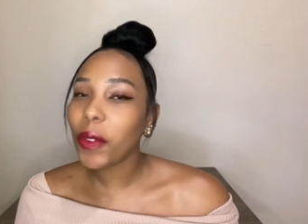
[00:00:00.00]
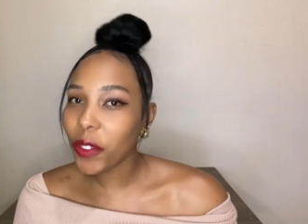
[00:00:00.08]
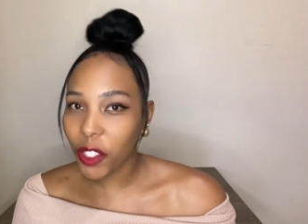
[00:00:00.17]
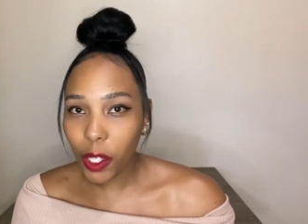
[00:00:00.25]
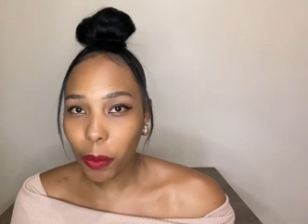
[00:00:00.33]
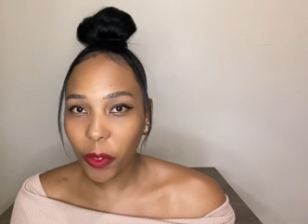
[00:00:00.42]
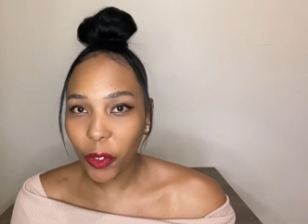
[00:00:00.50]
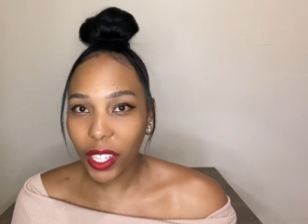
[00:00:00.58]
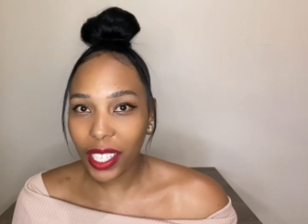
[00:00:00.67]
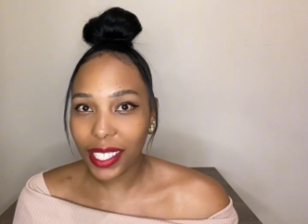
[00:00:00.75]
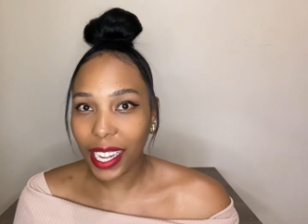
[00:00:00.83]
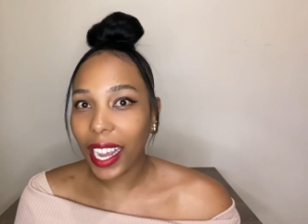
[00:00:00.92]
just before they
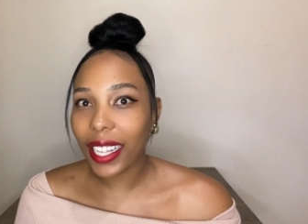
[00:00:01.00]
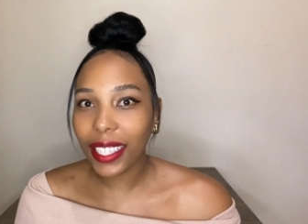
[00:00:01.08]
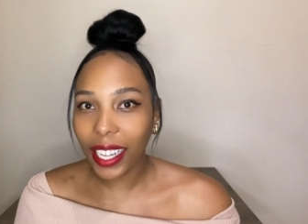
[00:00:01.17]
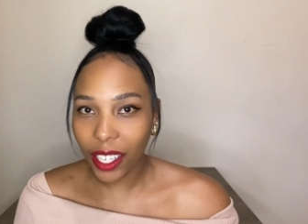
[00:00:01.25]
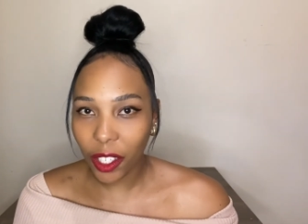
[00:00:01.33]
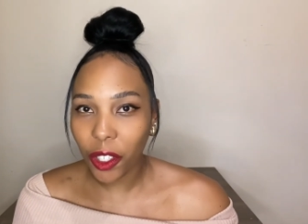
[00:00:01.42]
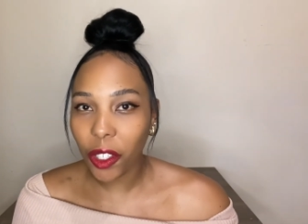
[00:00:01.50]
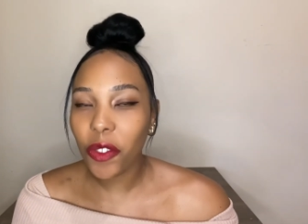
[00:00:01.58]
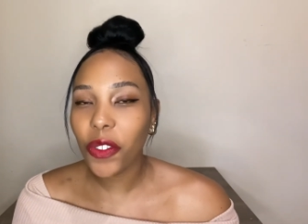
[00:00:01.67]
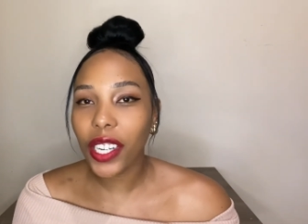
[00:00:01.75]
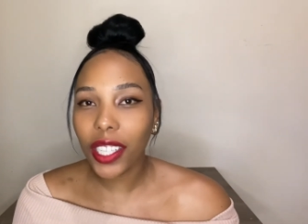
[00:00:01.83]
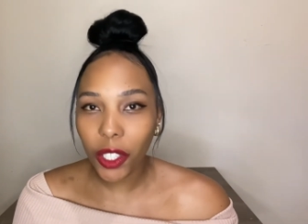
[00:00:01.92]
died, they had a
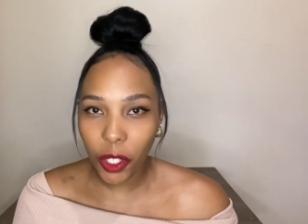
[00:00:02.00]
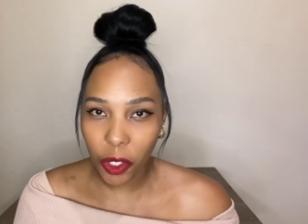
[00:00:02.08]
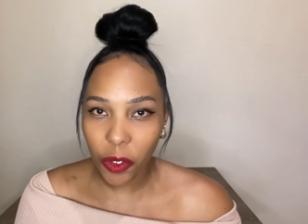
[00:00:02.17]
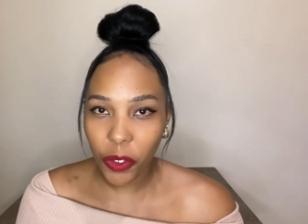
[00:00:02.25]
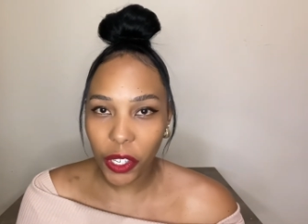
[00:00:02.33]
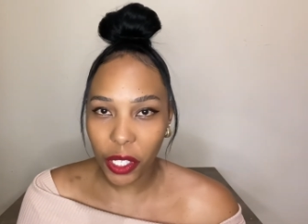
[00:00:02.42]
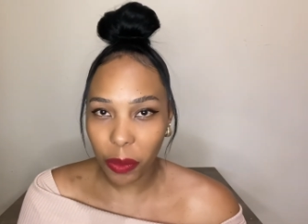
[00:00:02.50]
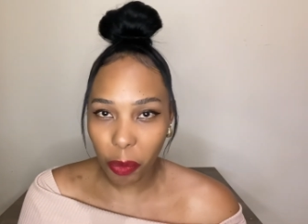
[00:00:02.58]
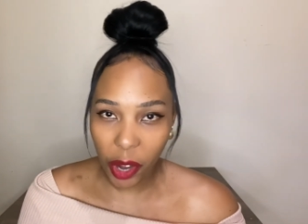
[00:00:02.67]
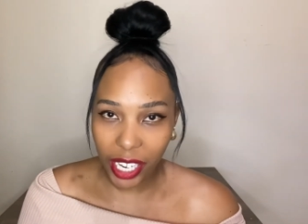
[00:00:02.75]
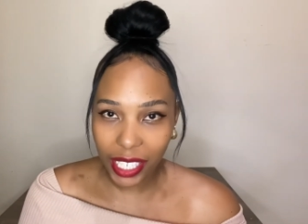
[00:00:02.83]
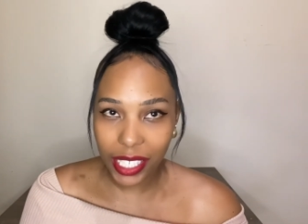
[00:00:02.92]
girlfriend and the girlfriend is
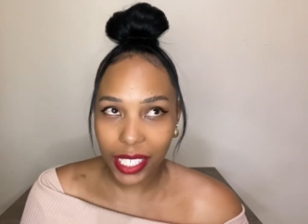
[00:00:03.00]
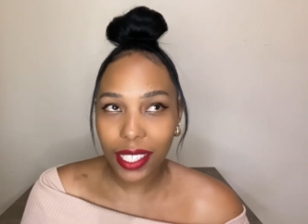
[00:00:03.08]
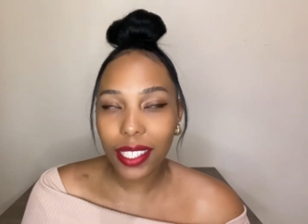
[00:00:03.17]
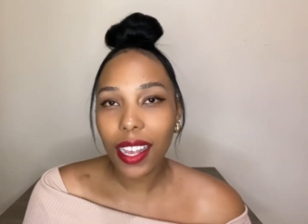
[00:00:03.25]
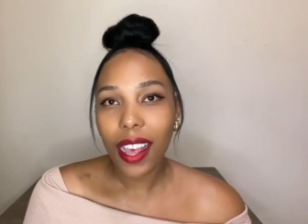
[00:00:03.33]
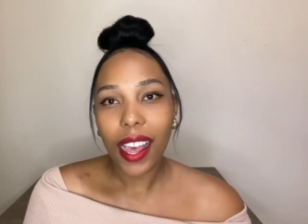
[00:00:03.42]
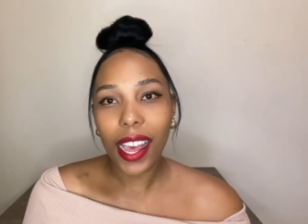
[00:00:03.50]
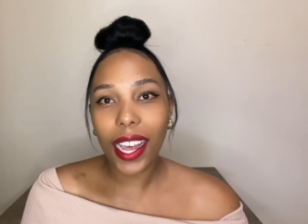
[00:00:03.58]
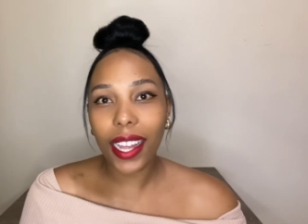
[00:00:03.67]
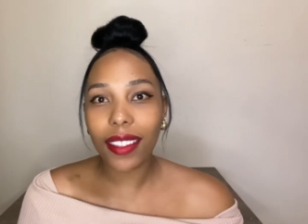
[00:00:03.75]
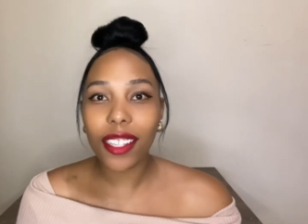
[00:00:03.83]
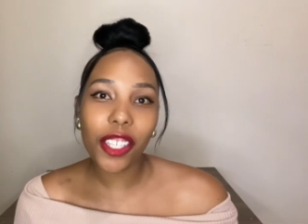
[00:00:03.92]
pregnant
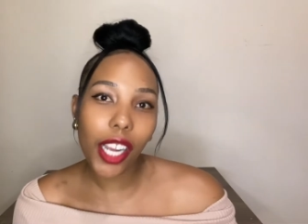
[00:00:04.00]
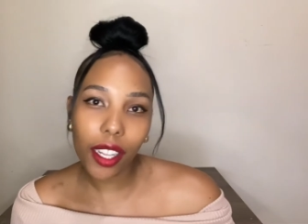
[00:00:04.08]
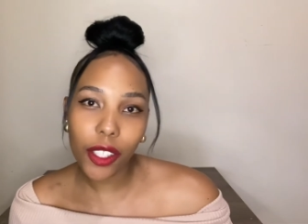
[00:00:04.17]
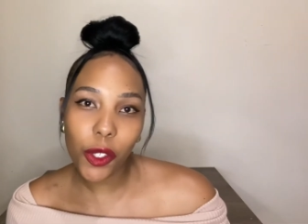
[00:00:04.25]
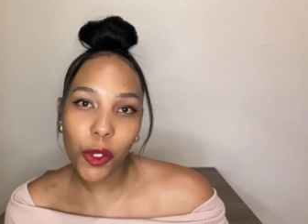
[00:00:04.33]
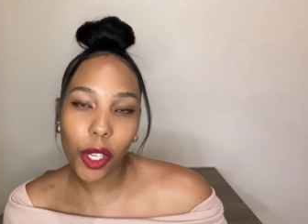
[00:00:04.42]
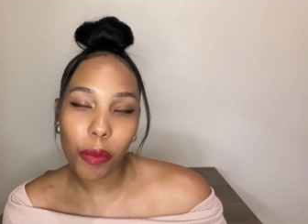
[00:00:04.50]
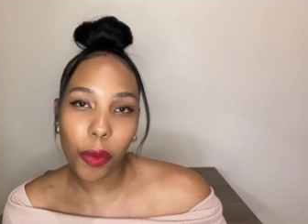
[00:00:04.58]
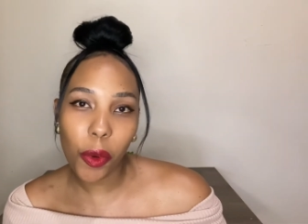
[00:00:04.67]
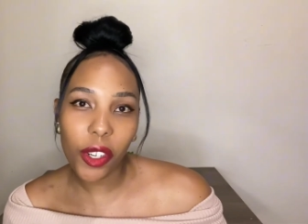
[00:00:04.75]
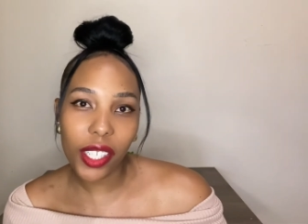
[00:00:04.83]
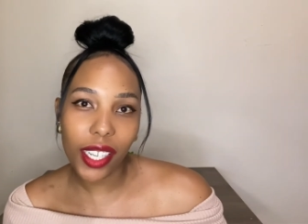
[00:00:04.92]
and the child is not
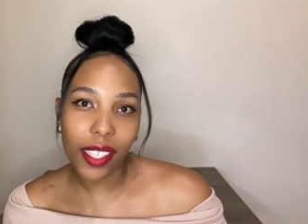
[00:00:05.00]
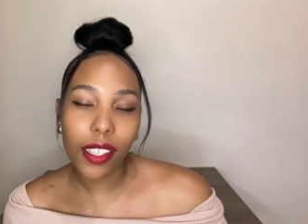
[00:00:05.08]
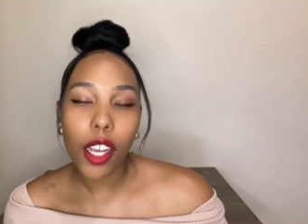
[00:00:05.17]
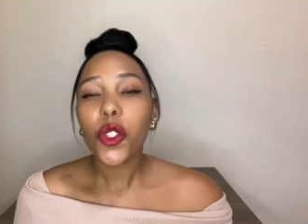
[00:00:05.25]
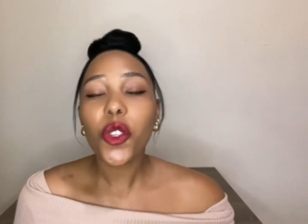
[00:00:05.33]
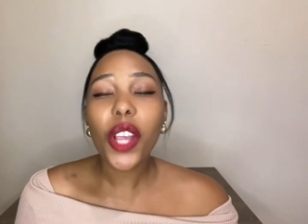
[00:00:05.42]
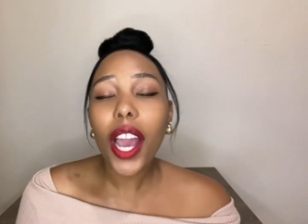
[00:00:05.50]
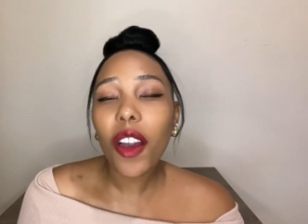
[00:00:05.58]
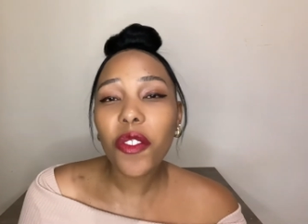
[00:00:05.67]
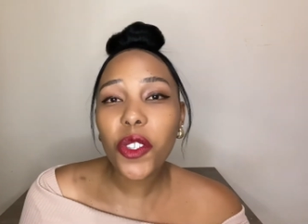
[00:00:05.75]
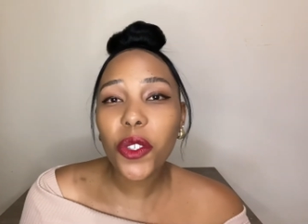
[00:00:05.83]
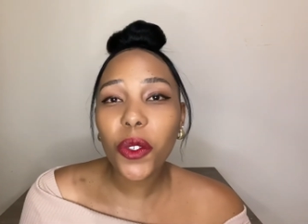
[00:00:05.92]
born yet. So you have
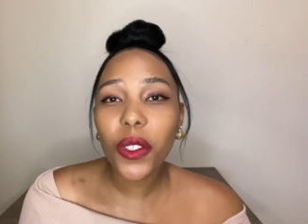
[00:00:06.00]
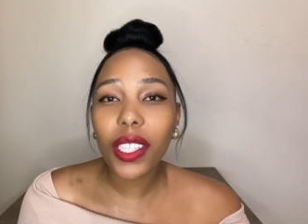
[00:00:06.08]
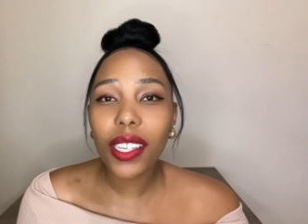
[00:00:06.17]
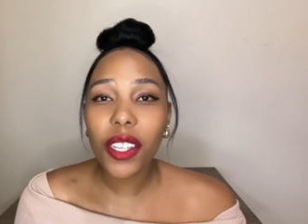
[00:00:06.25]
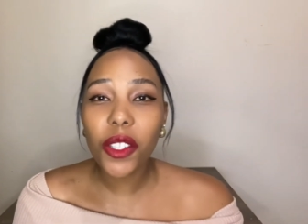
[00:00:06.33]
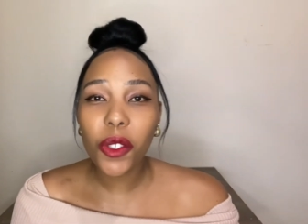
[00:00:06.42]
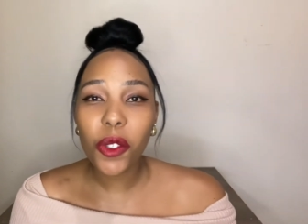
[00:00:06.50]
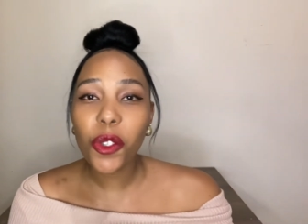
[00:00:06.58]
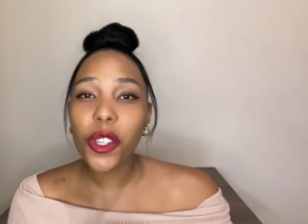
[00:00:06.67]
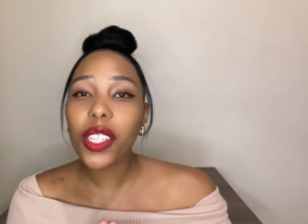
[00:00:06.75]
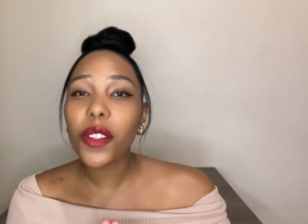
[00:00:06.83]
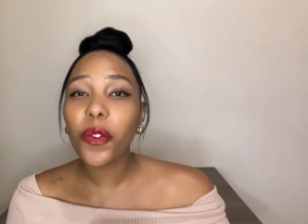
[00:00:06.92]
to know the
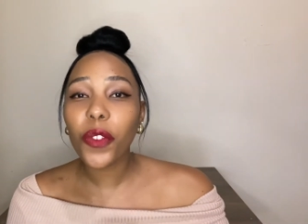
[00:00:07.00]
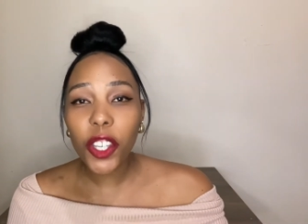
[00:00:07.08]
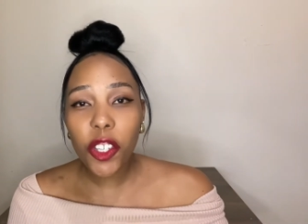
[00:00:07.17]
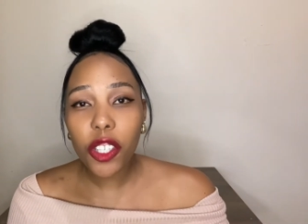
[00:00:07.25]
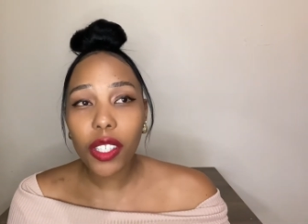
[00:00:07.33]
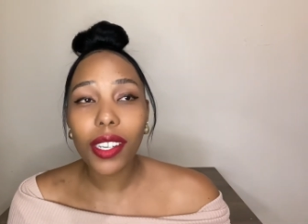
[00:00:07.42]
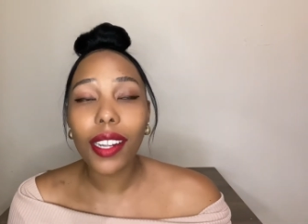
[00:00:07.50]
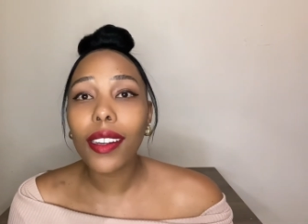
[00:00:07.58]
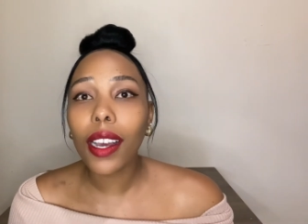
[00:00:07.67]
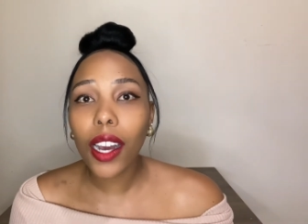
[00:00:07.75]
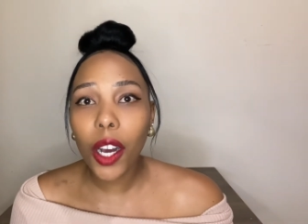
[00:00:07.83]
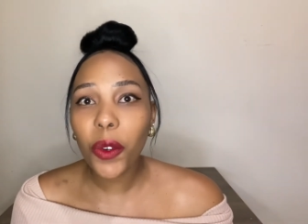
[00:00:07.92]
nasciturus fiction and
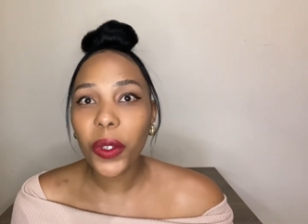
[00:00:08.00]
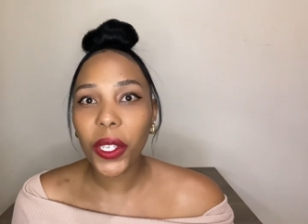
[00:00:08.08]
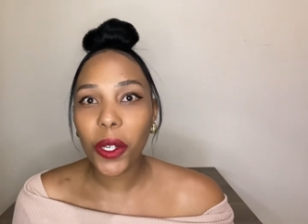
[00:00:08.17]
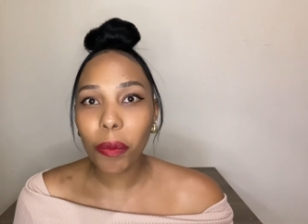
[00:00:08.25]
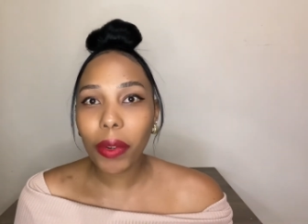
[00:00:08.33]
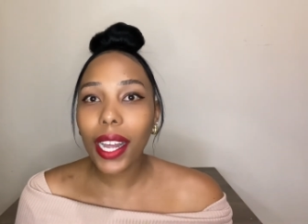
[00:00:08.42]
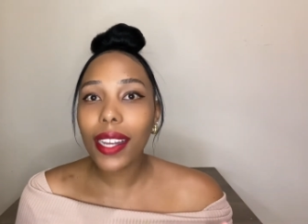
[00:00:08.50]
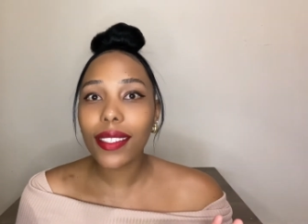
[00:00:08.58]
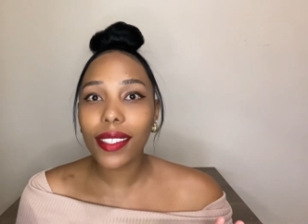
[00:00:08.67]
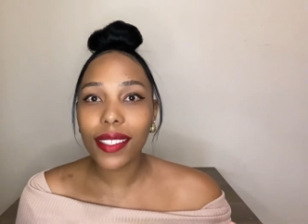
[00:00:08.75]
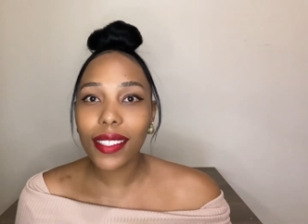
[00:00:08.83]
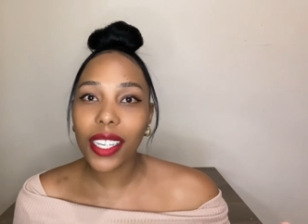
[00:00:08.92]
how it applies
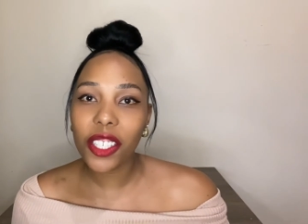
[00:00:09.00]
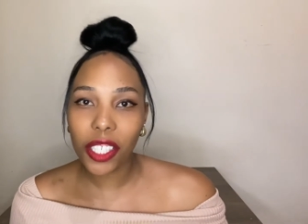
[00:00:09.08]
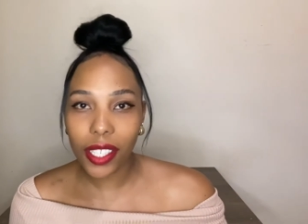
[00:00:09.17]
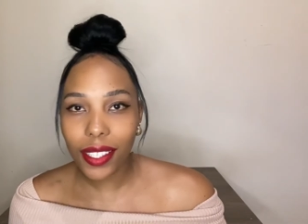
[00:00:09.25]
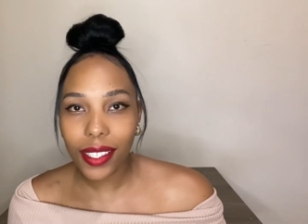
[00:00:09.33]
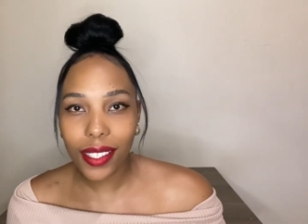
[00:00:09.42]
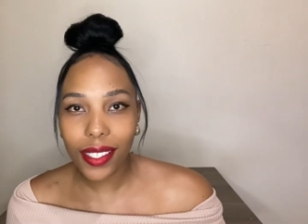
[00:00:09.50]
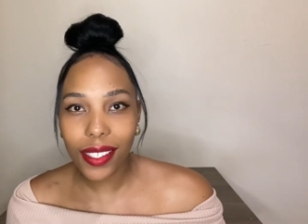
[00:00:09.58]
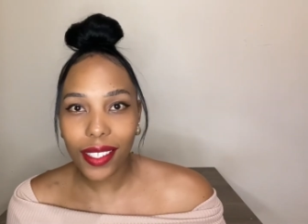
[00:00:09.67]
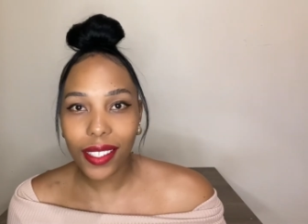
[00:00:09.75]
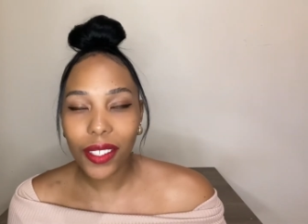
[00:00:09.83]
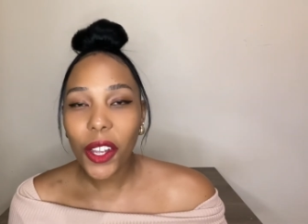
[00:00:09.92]
in such instances.